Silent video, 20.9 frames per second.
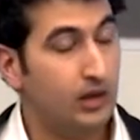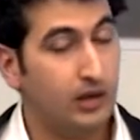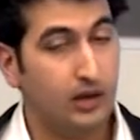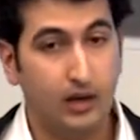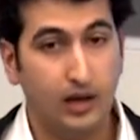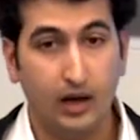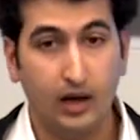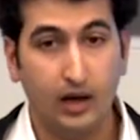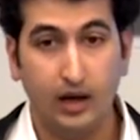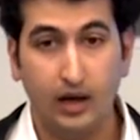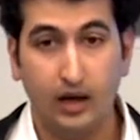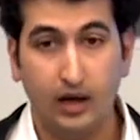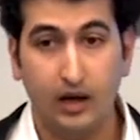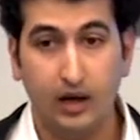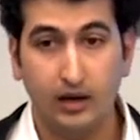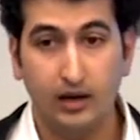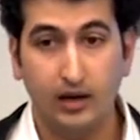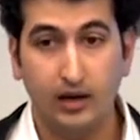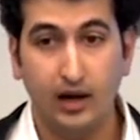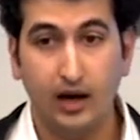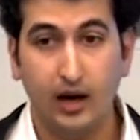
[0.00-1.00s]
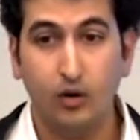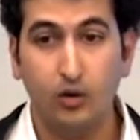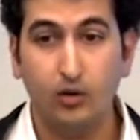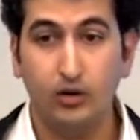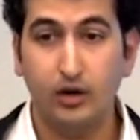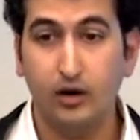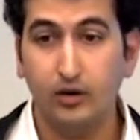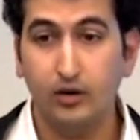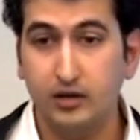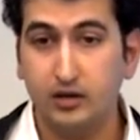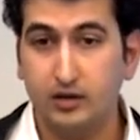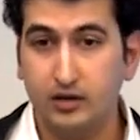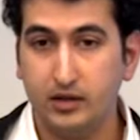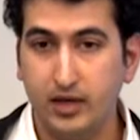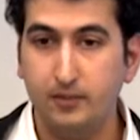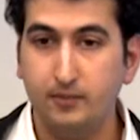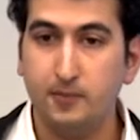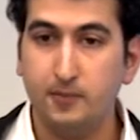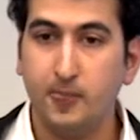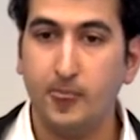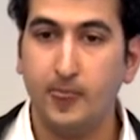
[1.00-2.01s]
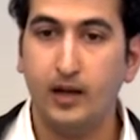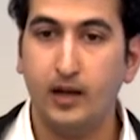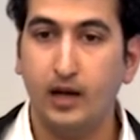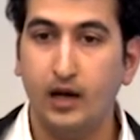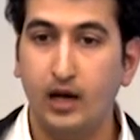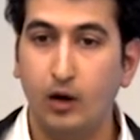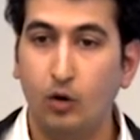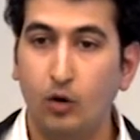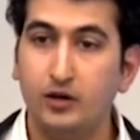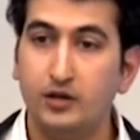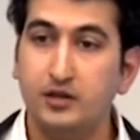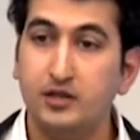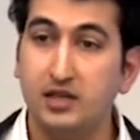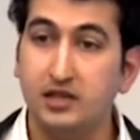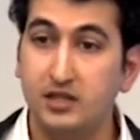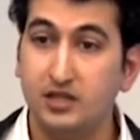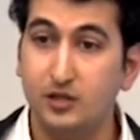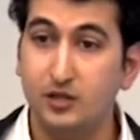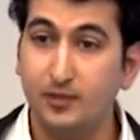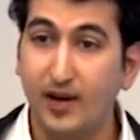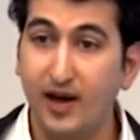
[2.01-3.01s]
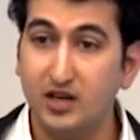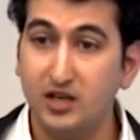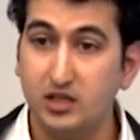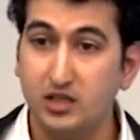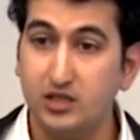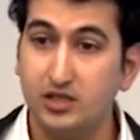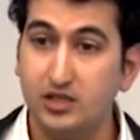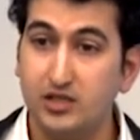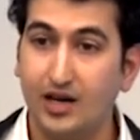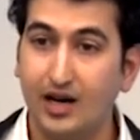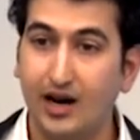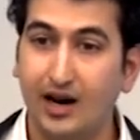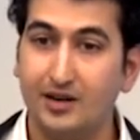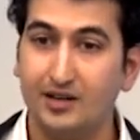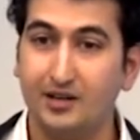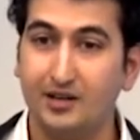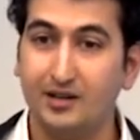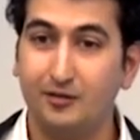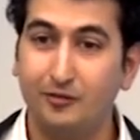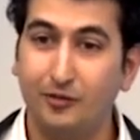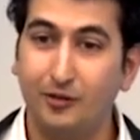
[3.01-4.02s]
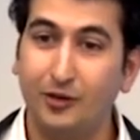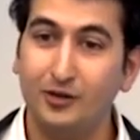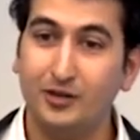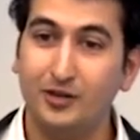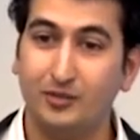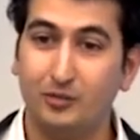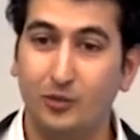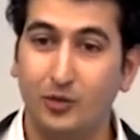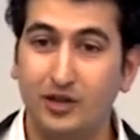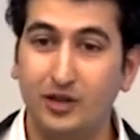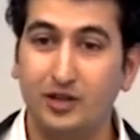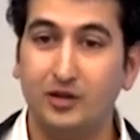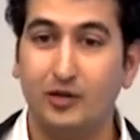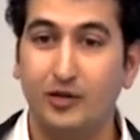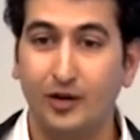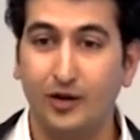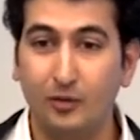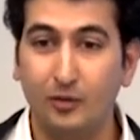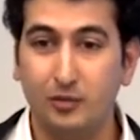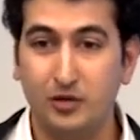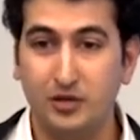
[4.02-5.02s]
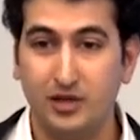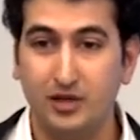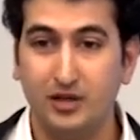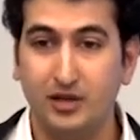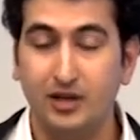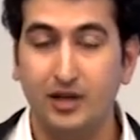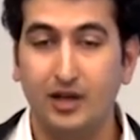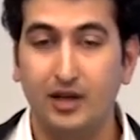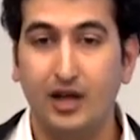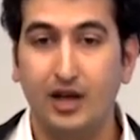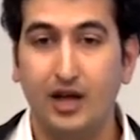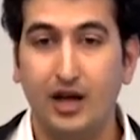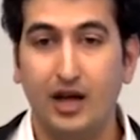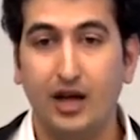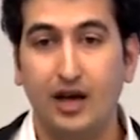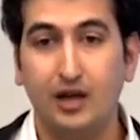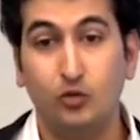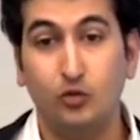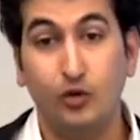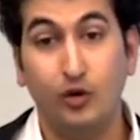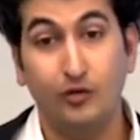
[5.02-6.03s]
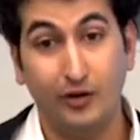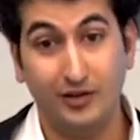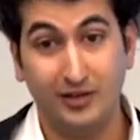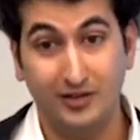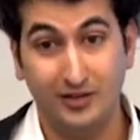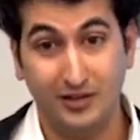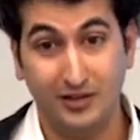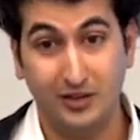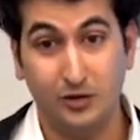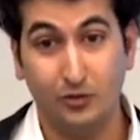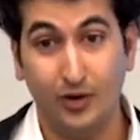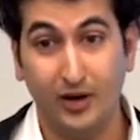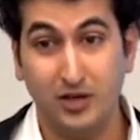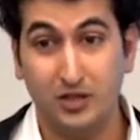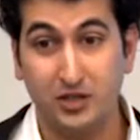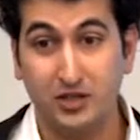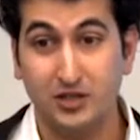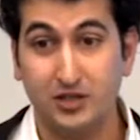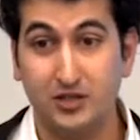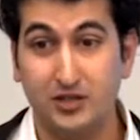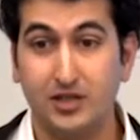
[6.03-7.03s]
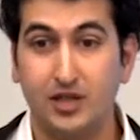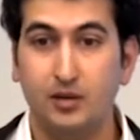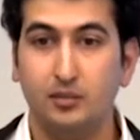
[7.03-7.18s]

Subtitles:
Now, currently, on-site inspections are the default monitoring option to avoid these situations.